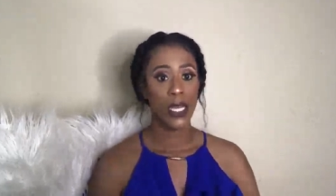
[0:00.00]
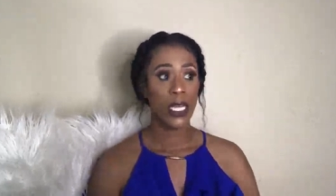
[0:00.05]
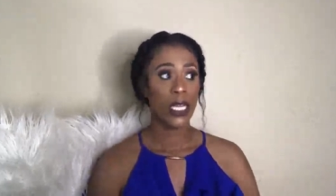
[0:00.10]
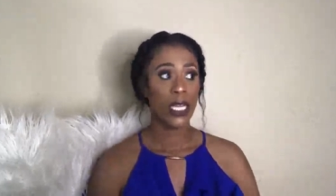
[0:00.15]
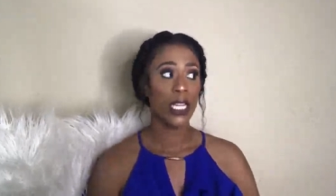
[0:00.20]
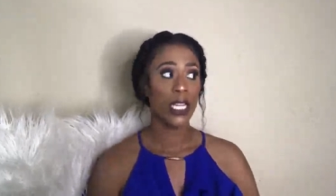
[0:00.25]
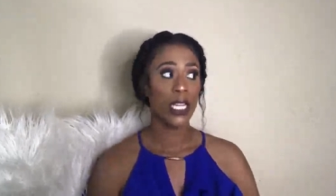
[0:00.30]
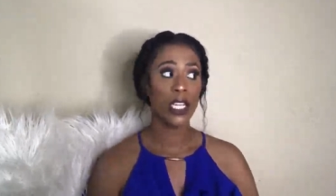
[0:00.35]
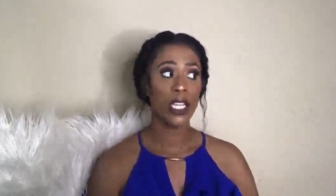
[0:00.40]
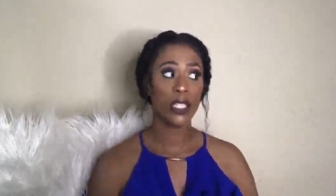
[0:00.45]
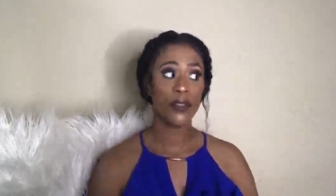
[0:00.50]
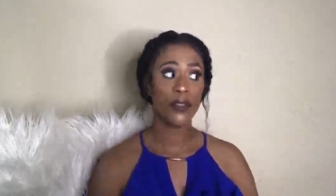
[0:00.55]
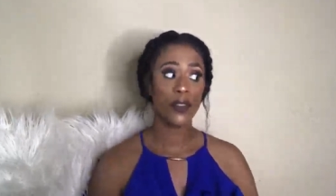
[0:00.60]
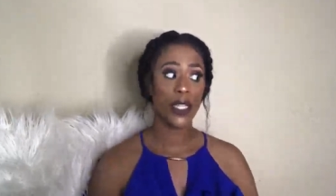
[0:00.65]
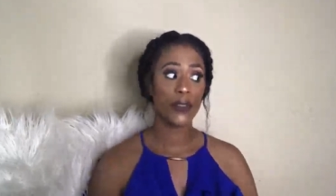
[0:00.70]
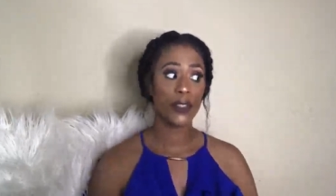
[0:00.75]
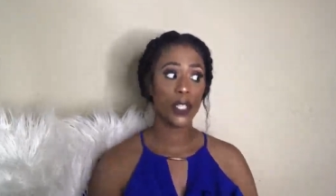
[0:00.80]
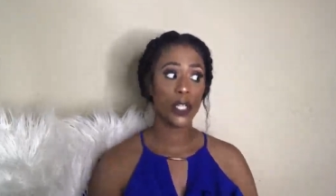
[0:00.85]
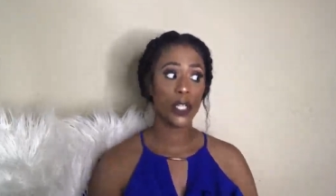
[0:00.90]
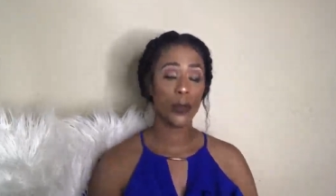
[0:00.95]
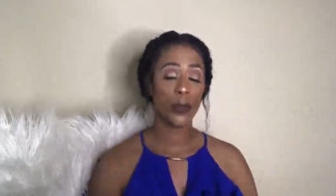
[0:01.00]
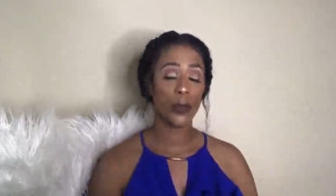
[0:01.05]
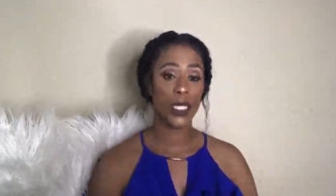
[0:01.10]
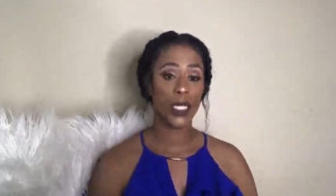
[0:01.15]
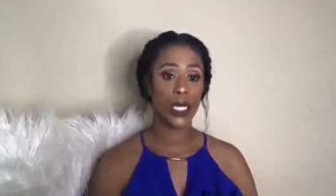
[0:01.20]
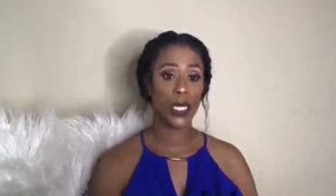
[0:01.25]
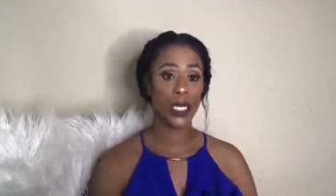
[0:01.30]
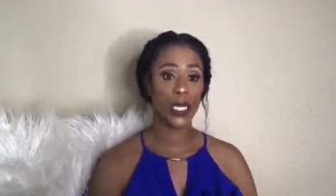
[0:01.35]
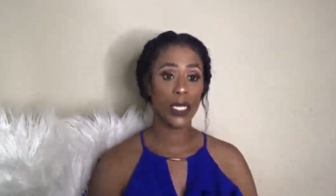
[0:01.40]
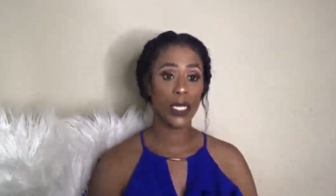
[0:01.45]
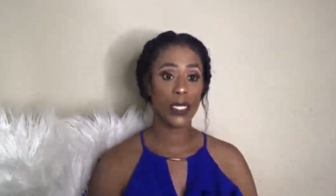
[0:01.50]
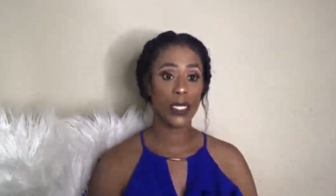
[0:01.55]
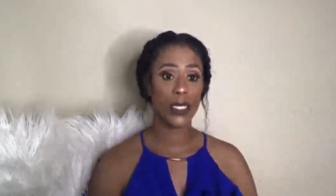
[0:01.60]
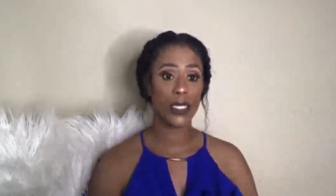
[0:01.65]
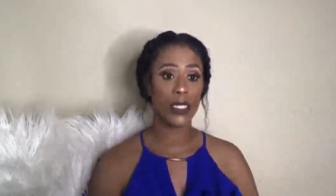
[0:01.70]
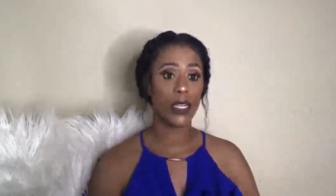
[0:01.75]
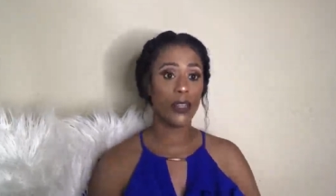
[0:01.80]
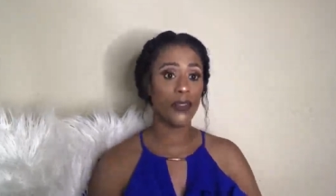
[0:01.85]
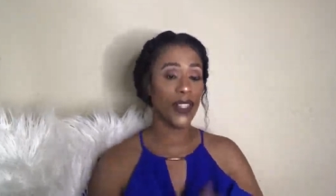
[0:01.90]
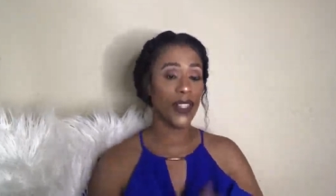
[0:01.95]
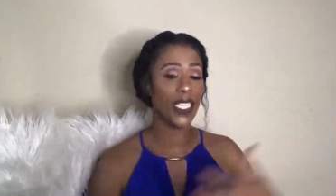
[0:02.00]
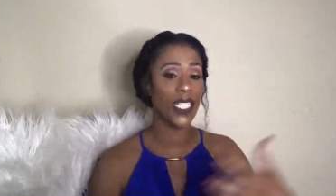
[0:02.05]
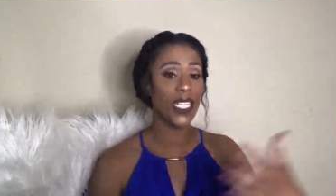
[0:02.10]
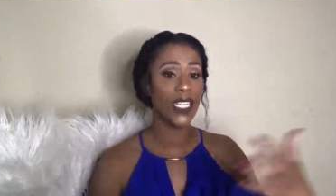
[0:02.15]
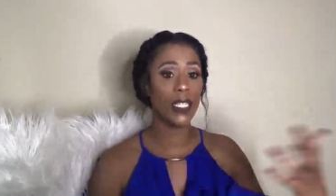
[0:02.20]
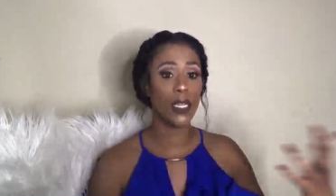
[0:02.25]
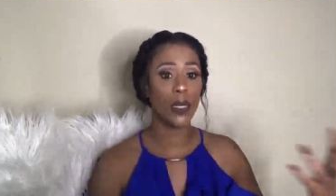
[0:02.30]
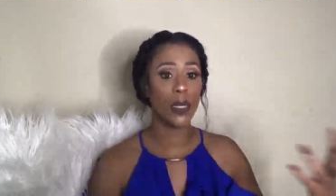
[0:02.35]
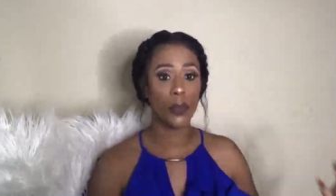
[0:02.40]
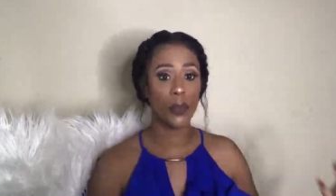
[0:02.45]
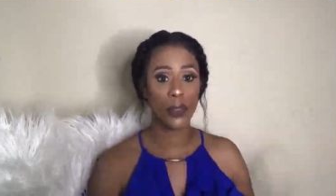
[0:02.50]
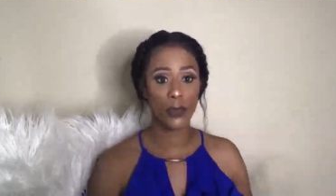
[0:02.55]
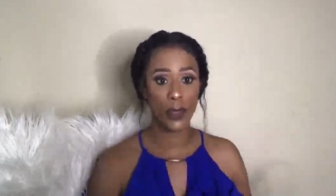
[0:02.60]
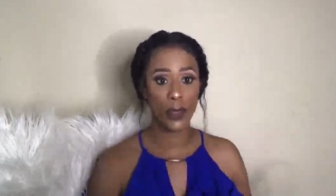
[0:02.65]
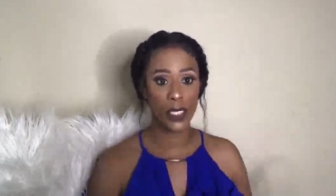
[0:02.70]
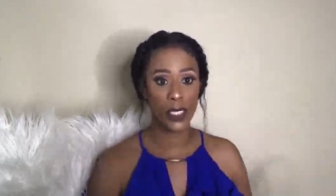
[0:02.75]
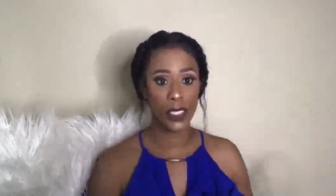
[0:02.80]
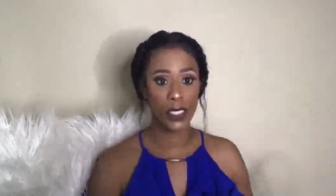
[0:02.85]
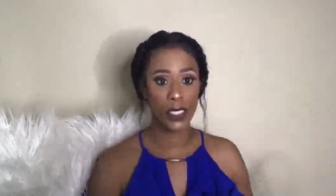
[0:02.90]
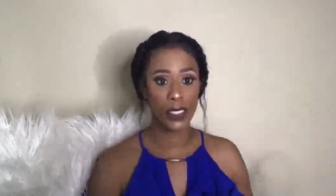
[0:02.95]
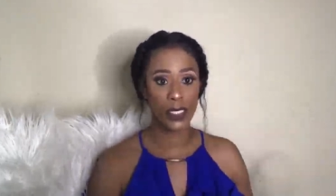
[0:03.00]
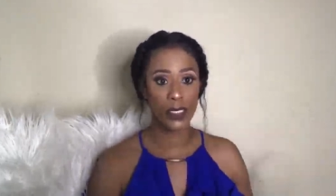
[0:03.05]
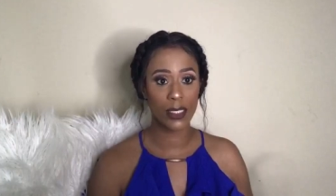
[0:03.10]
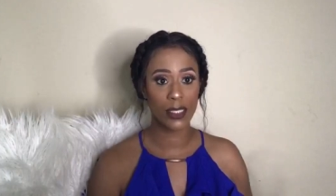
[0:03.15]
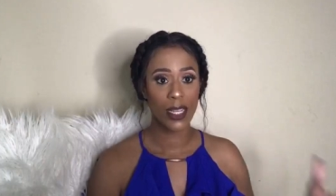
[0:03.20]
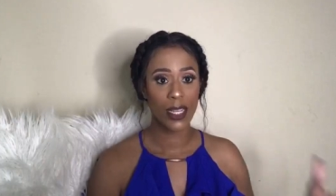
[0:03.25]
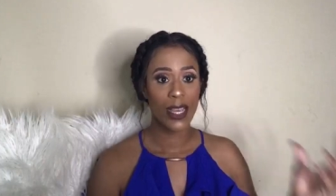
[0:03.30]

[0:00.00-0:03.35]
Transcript: He could have left her because of any number of reasons.